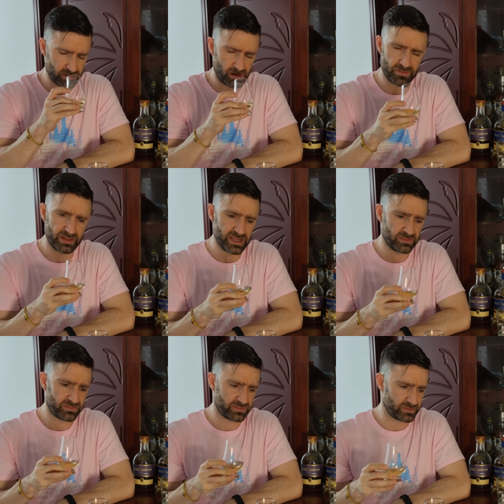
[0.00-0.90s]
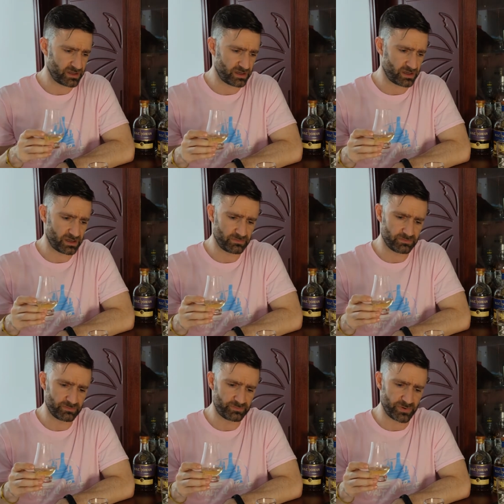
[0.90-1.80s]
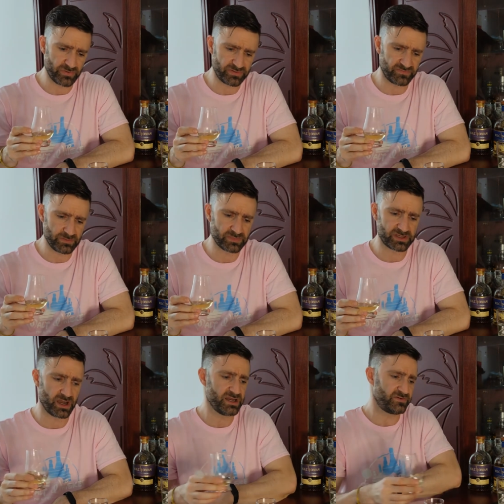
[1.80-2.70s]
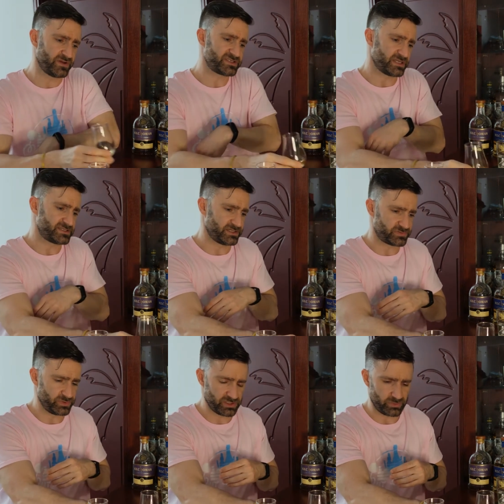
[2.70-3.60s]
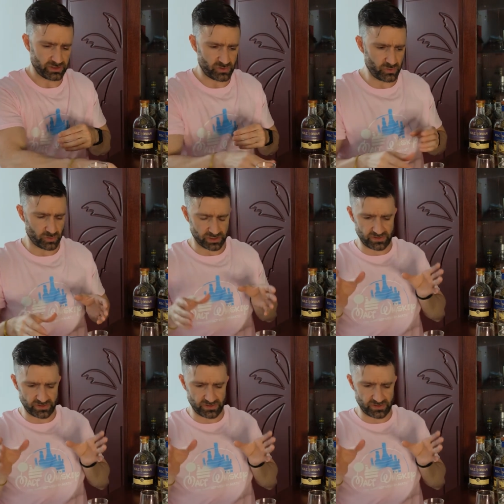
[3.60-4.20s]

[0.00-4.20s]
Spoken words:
On the length, both of them kind of, it's really, really cool.